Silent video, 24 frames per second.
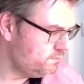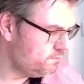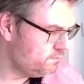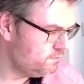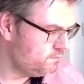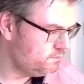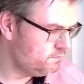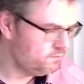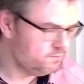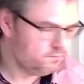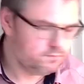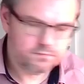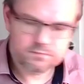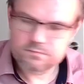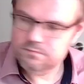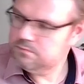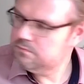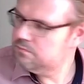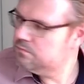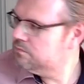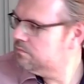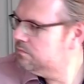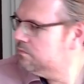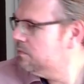
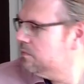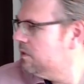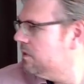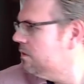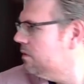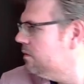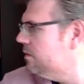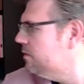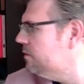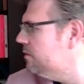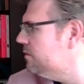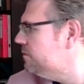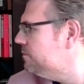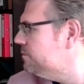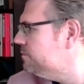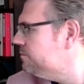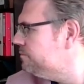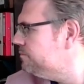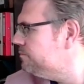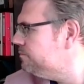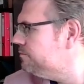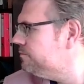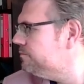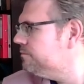
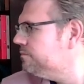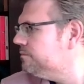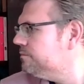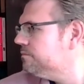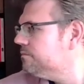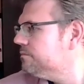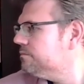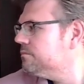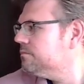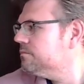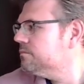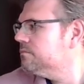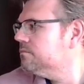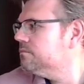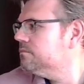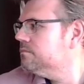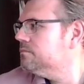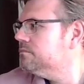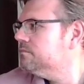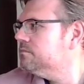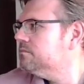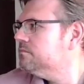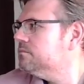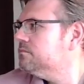
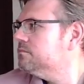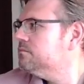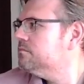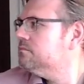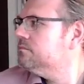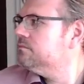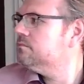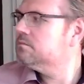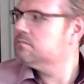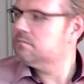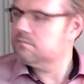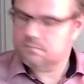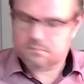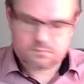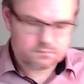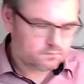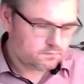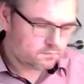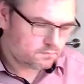No one is speaking in this clip.